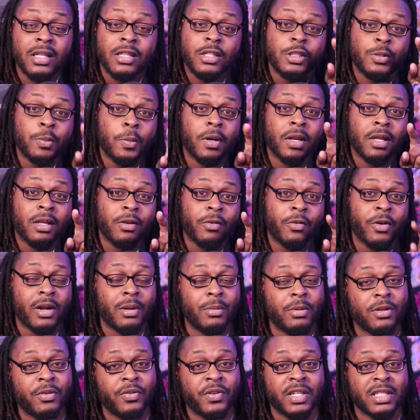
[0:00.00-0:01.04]
This would what
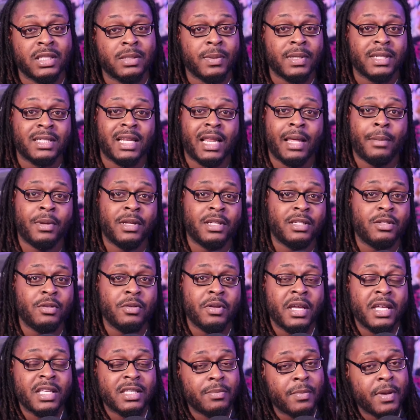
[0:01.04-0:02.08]
incredible. Don't forget to smash the like button so you
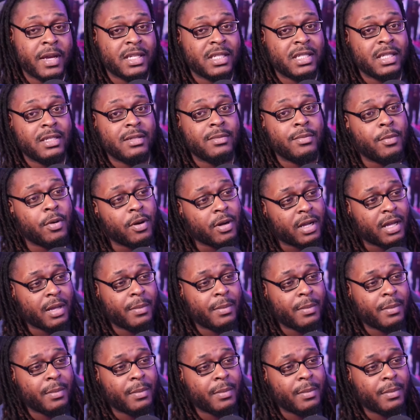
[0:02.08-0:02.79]
can't smash any more.